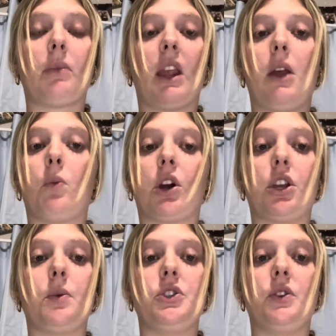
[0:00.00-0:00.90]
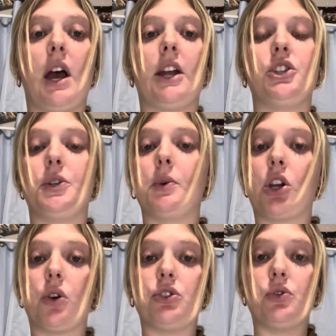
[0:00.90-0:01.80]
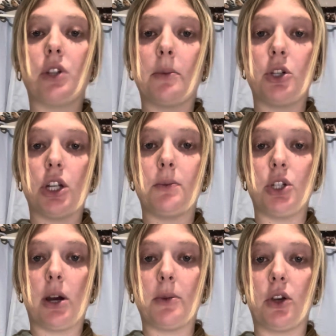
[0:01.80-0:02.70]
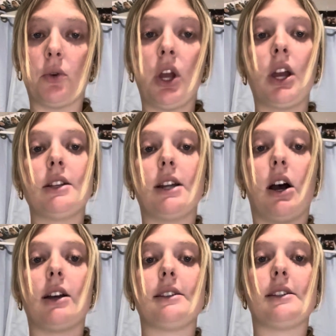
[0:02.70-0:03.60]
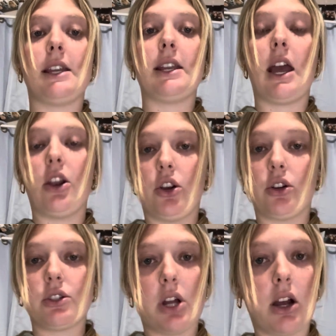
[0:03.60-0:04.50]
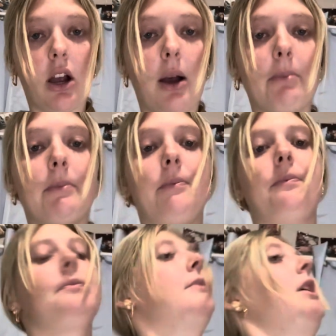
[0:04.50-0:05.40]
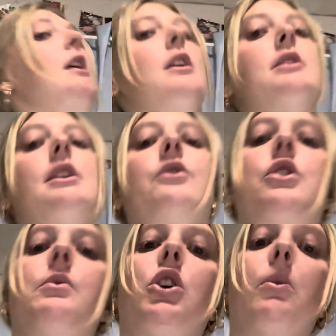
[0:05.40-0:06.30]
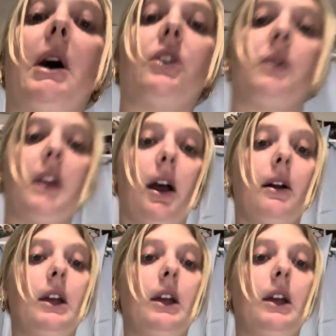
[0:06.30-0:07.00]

And where you would do that is you would go to www.cnetnurse.com, and that's how you would go about doing that.